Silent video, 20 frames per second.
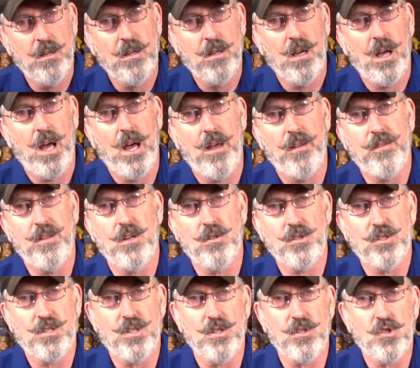
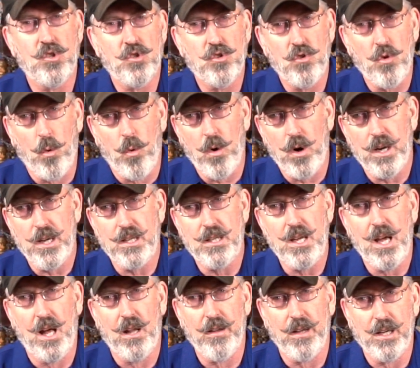There's the
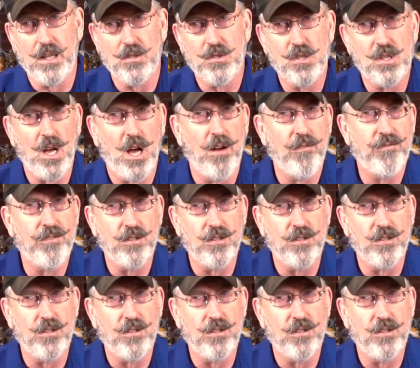storytelling stuff.